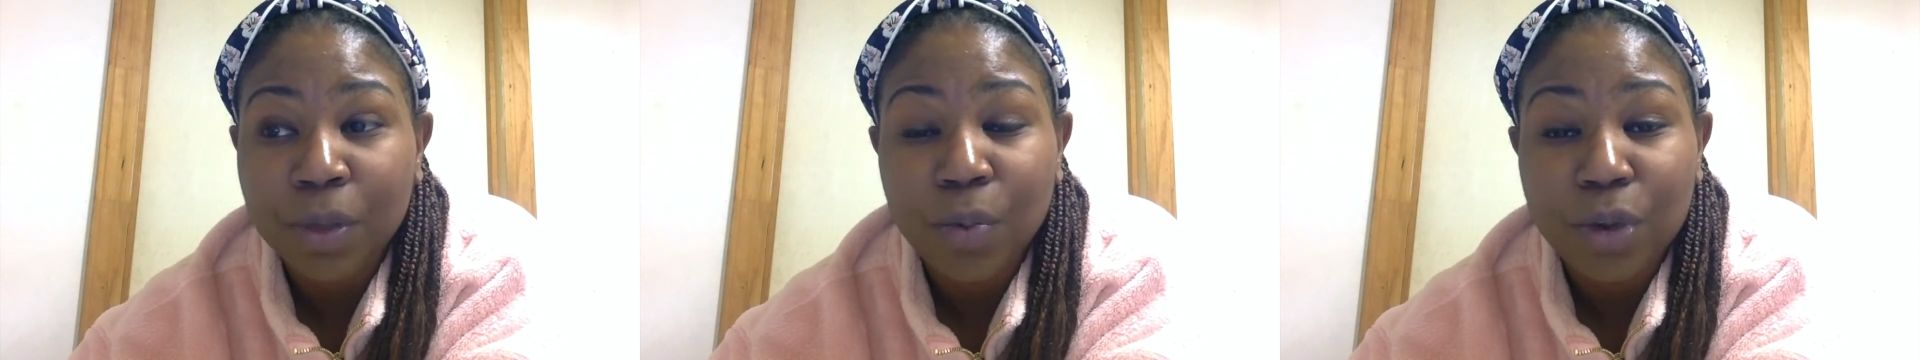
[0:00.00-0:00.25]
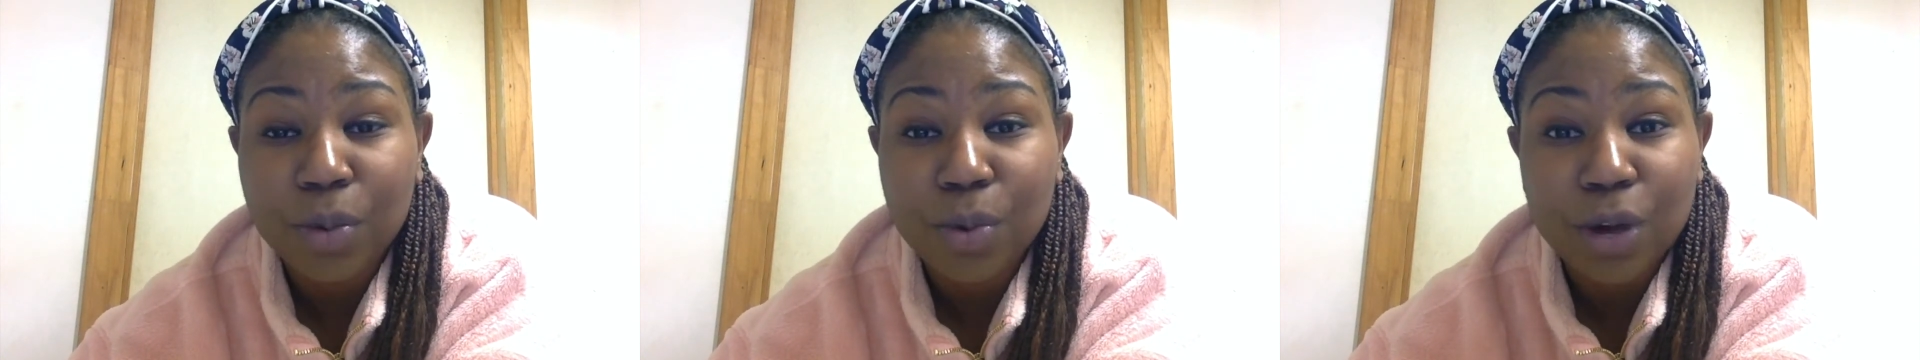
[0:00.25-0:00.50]

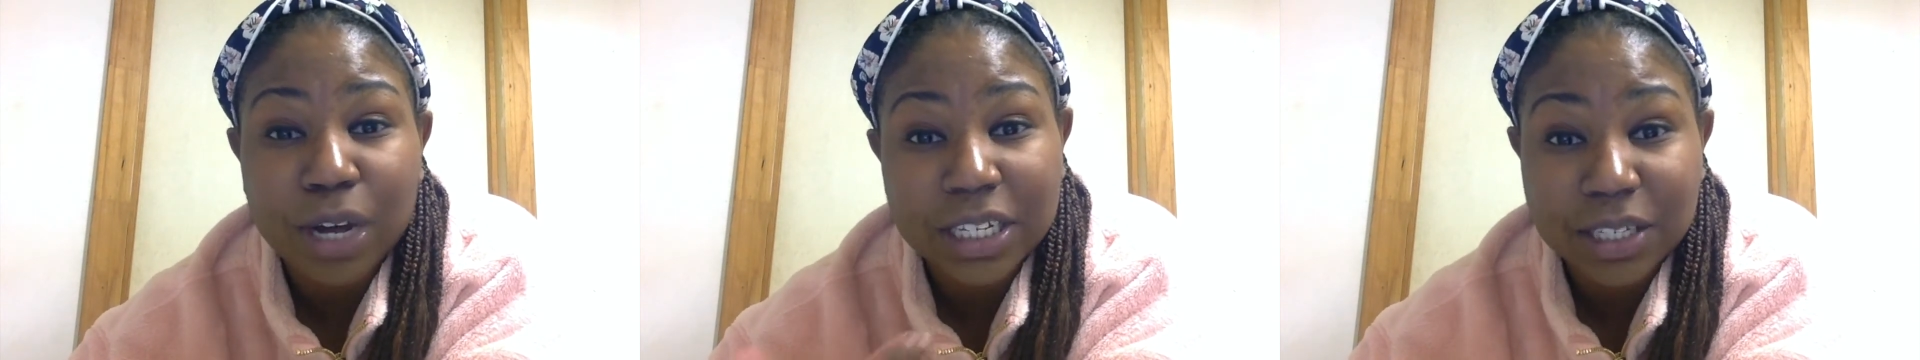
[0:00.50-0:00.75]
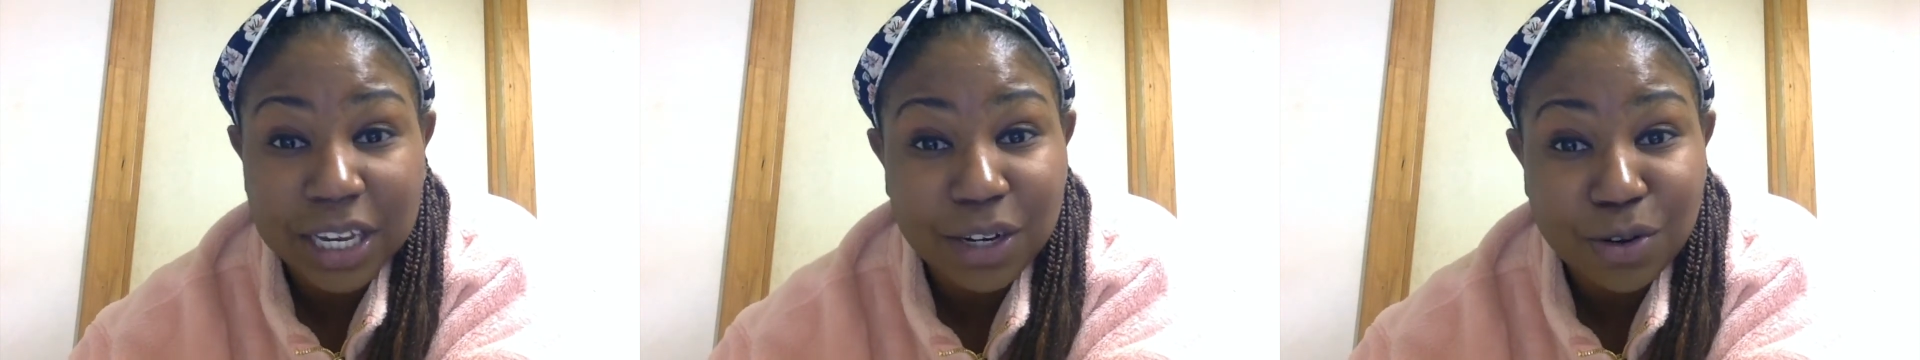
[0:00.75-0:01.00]
we will
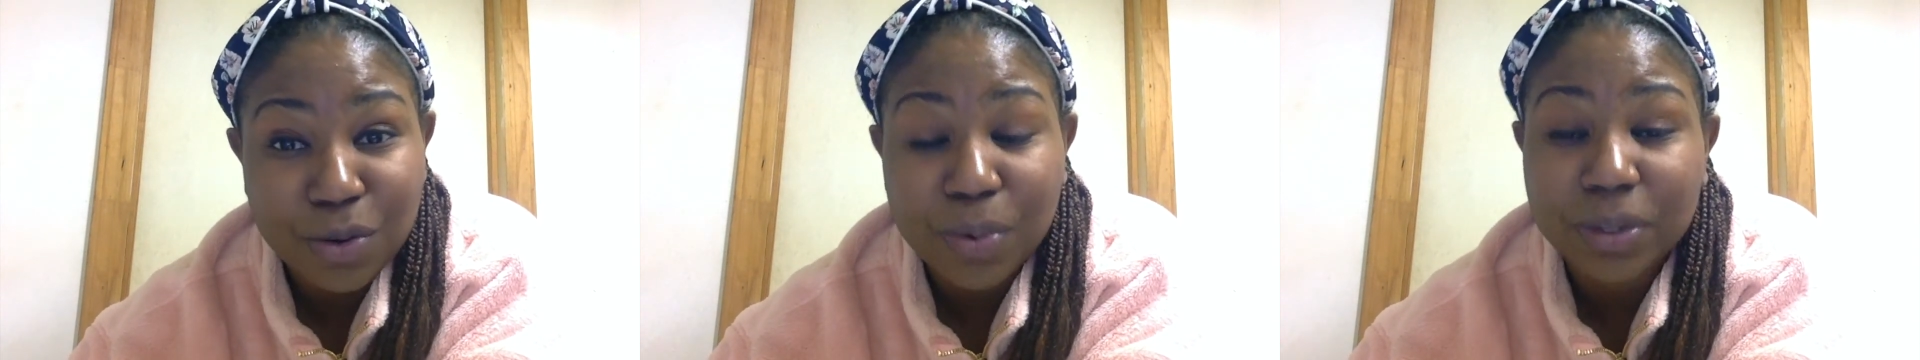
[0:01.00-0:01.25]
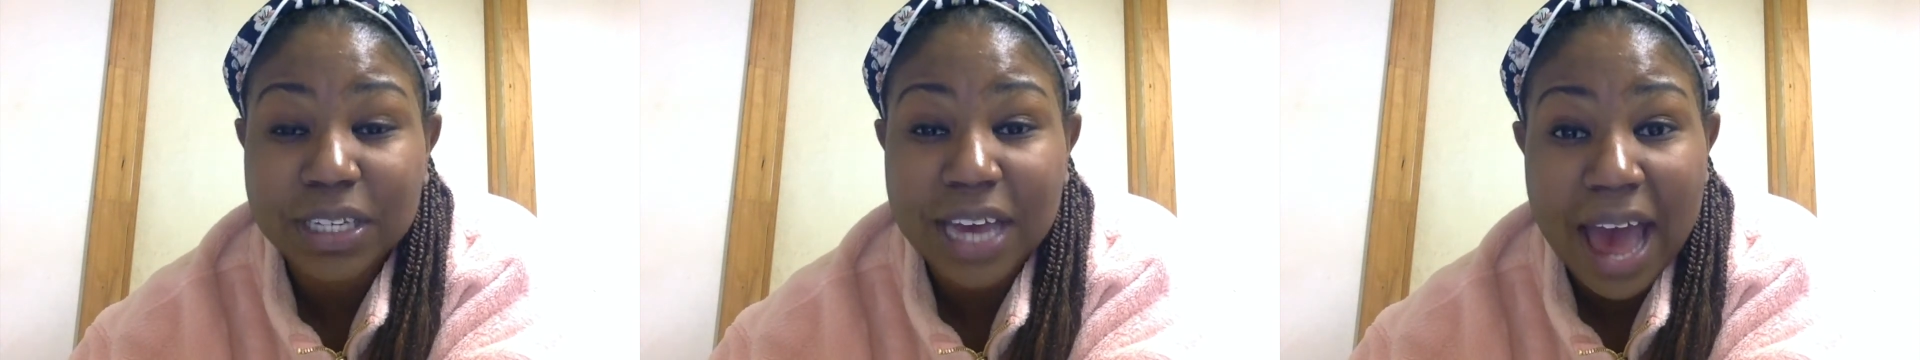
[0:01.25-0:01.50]
continue
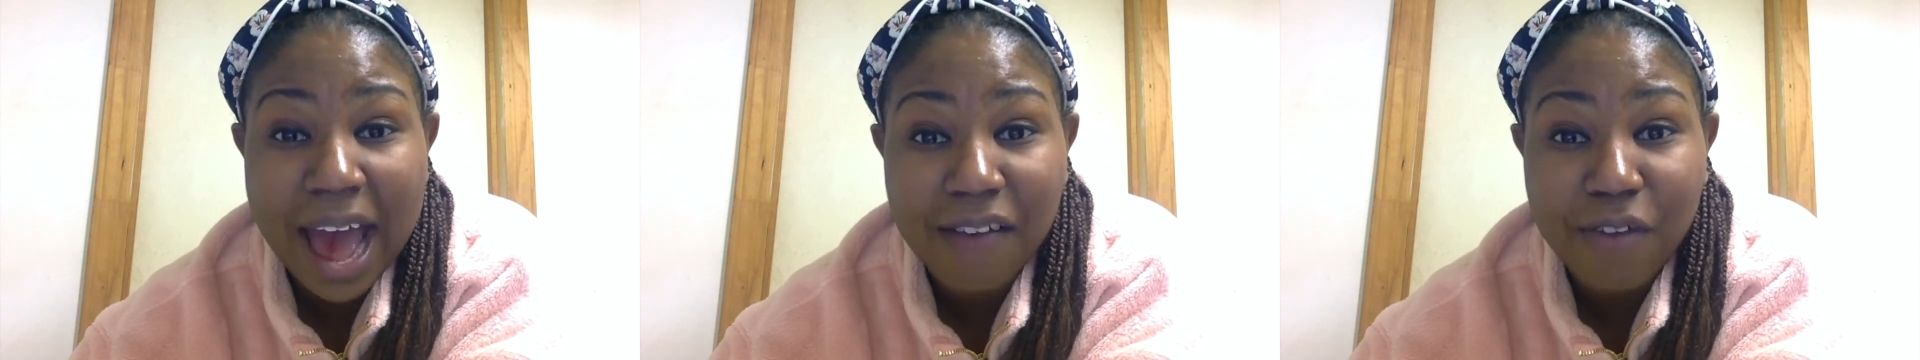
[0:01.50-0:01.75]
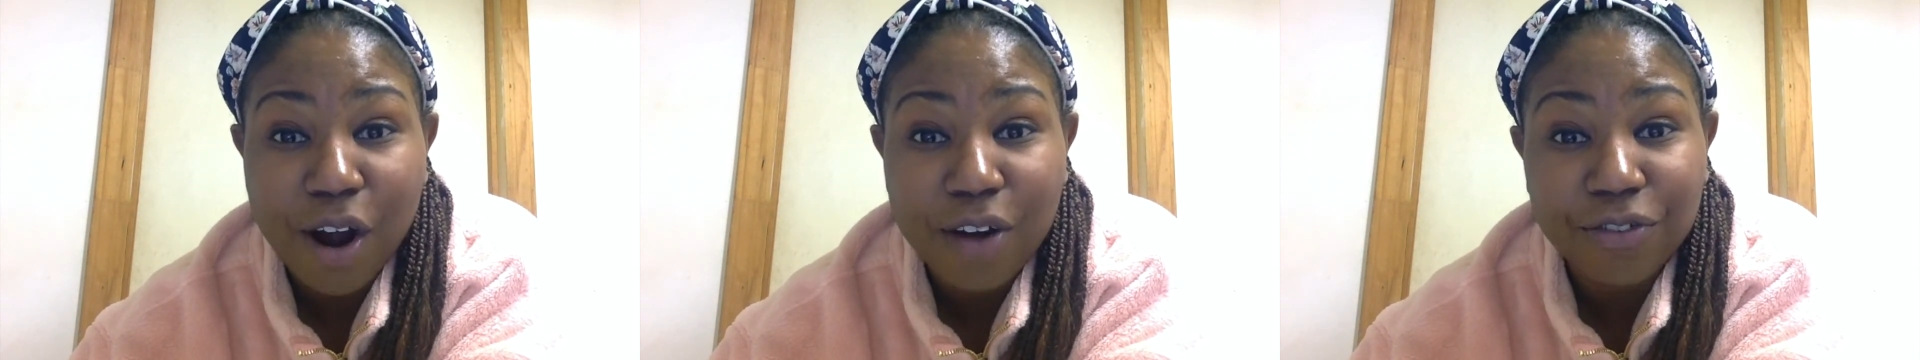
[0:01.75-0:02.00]
to
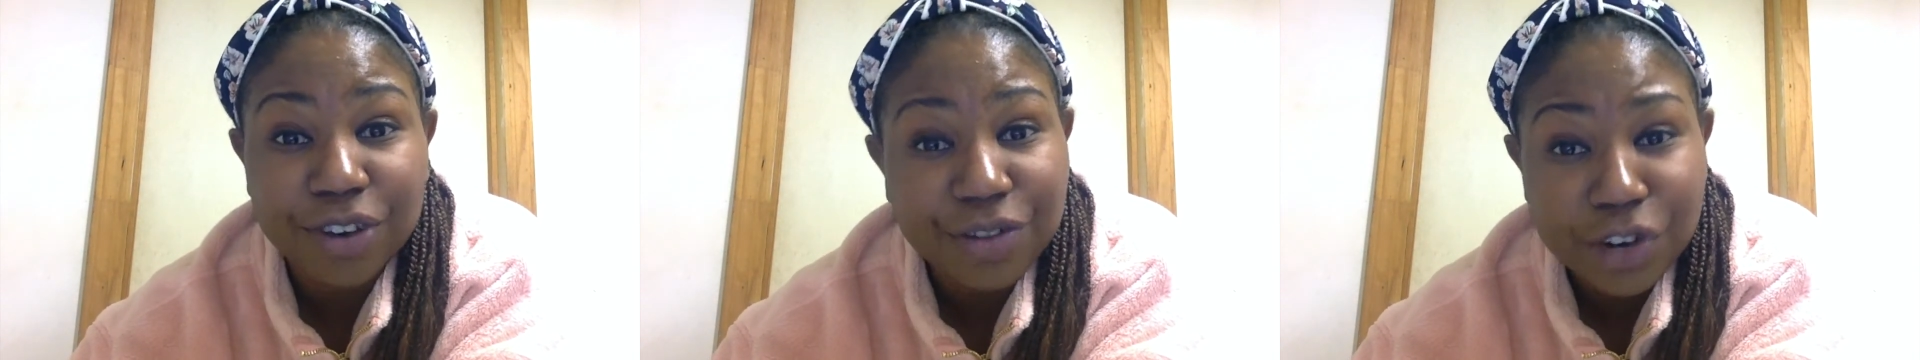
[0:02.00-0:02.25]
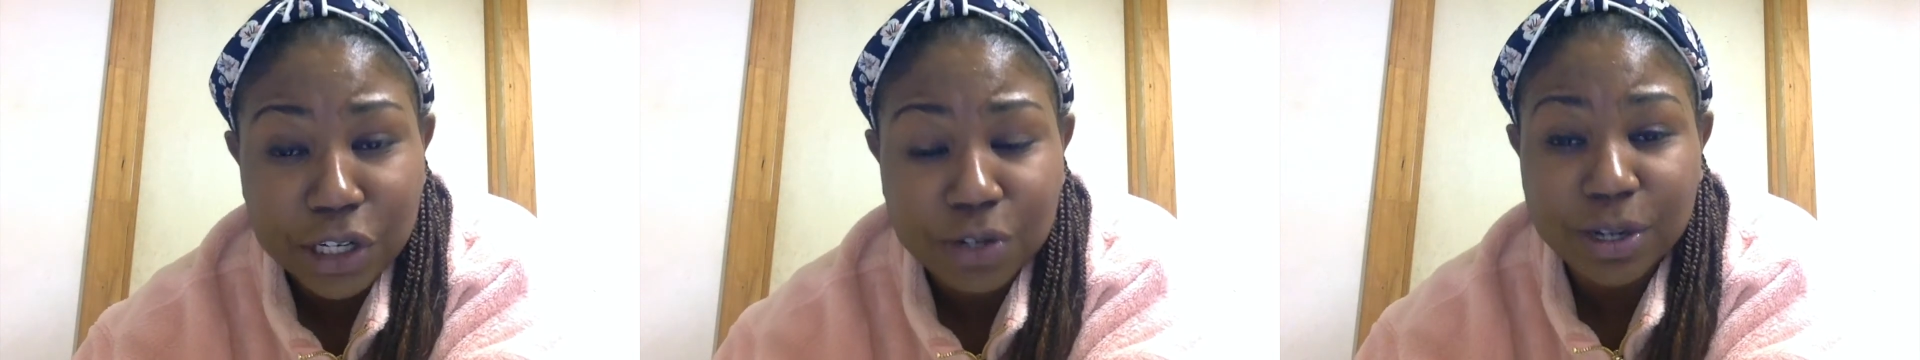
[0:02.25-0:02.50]
have our free
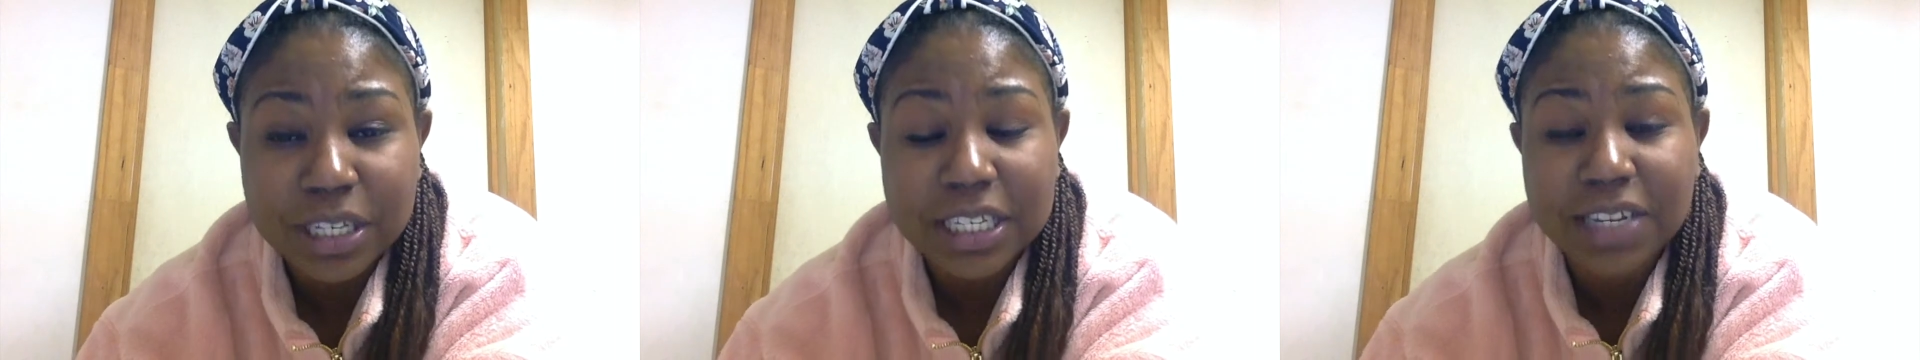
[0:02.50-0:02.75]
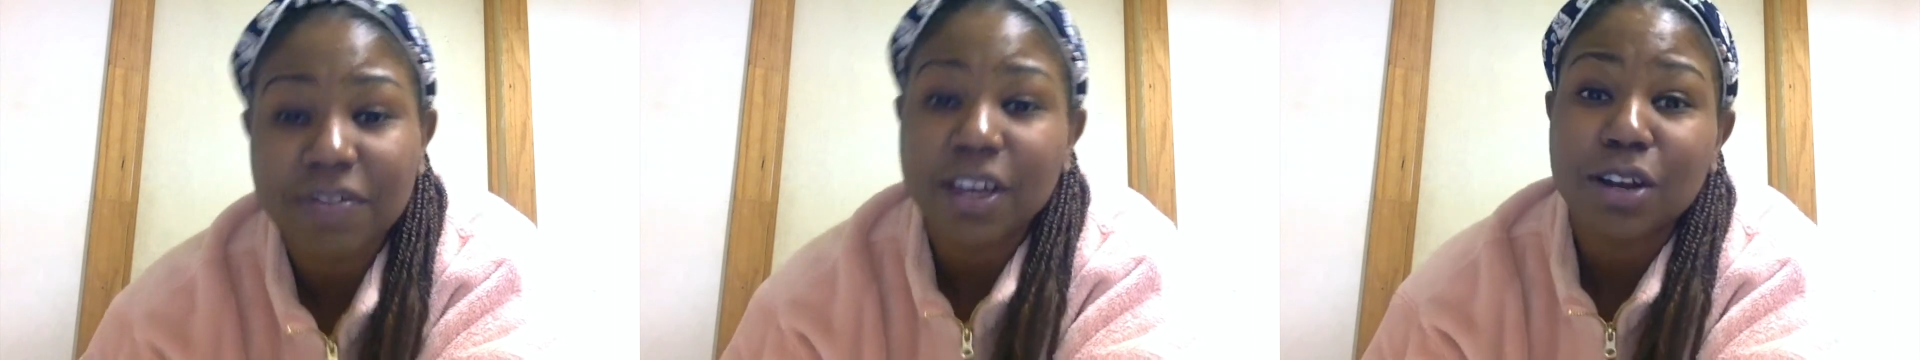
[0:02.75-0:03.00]

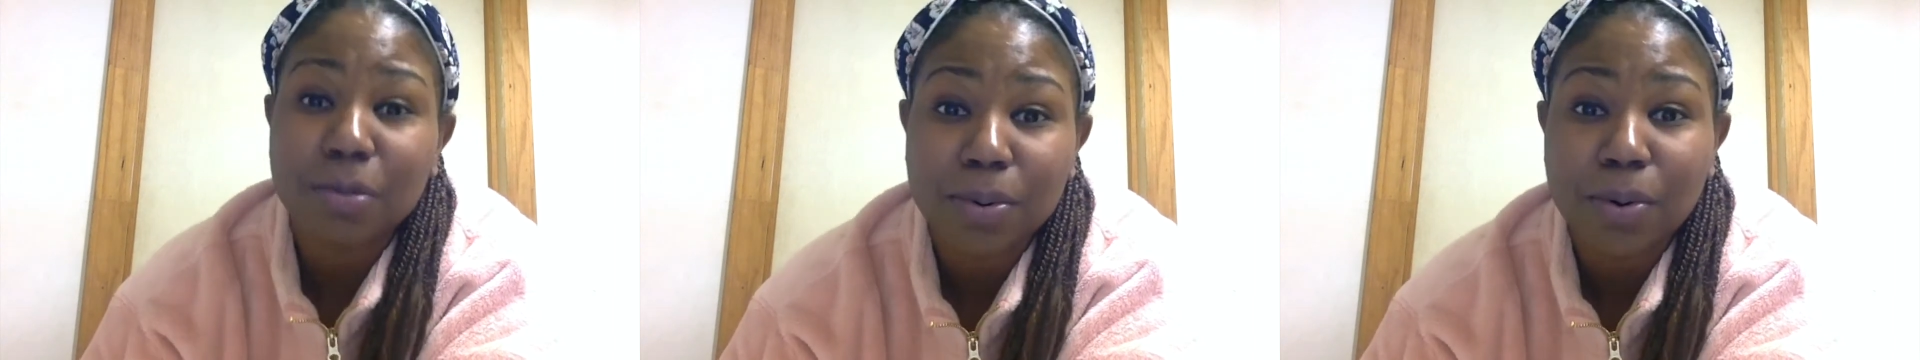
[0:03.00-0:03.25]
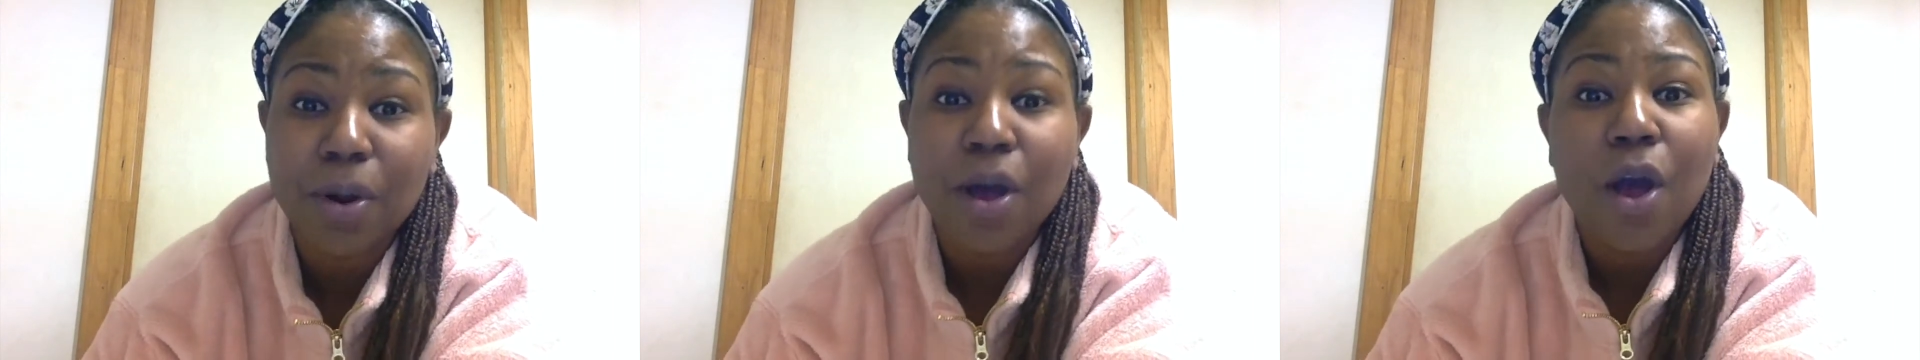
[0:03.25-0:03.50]
resources
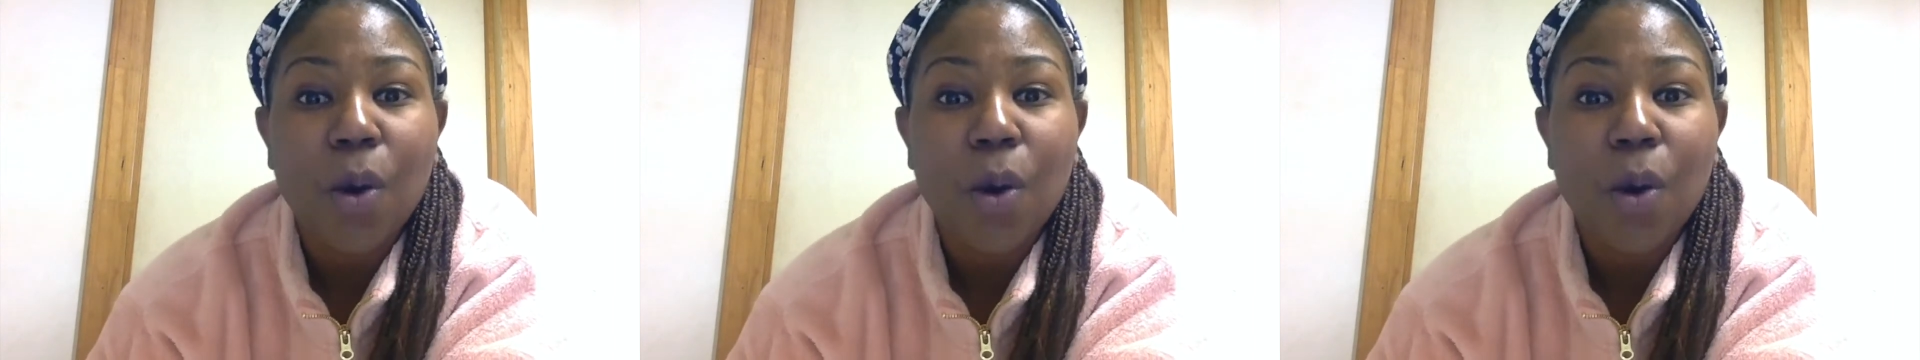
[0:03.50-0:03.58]
available.